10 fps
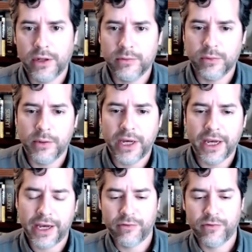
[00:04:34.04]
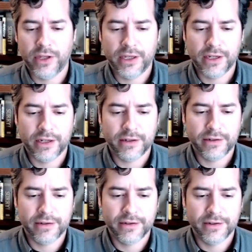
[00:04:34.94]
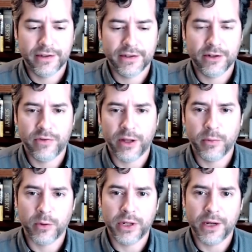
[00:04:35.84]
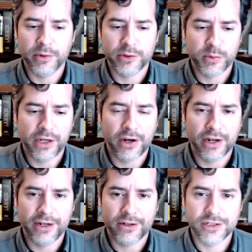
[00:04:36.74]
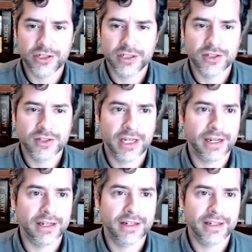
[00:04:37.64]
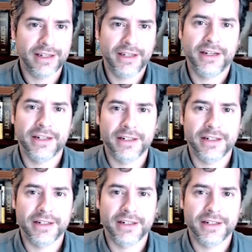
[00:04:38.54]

we may have the developer be able to be on here in just a second. He